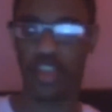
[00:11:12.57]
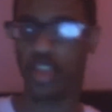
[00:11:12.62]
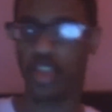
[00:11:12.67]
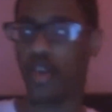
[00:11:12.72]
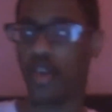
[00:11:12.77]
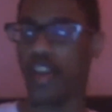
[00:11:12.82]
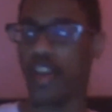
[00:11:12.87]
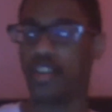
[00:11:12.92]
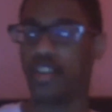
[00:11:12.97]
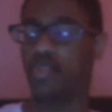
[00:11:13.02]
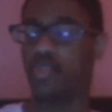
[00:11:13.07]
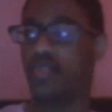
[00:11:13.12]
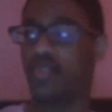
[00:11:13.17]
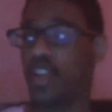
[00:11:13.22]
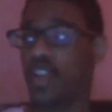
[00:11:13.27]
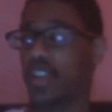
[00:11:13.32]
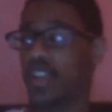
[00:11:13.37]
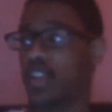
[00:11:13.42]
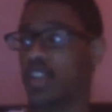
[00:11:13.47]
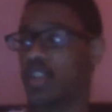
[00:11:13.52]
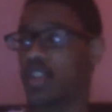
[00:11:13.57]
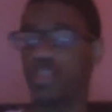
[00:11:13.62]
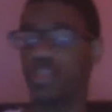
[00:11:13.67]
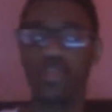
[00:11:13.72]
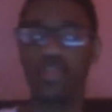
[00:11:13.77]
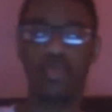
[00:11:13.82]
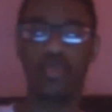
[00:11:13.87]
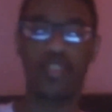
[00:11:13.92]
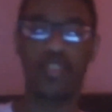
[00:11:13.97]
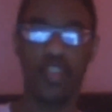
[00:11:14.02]
I do think they do
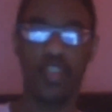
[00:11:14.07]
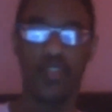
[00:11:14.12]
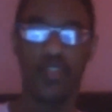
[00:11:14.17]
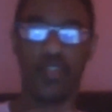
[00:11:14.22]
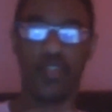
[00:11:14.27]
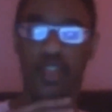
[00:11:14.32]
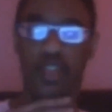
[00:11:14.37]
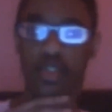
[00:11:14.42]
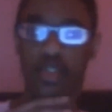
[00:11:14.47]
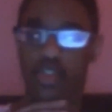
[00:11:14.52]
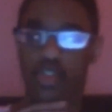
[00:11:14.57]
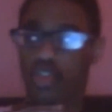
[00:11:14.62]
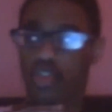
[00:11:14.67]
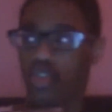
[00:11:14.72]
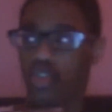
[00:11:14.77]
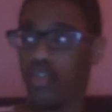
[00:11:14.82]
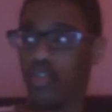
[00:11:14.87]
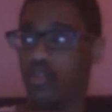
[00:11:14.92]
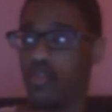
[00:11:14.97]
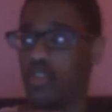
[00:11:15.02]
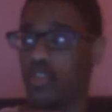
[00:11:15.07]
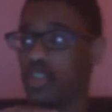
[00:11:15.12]
give very strong,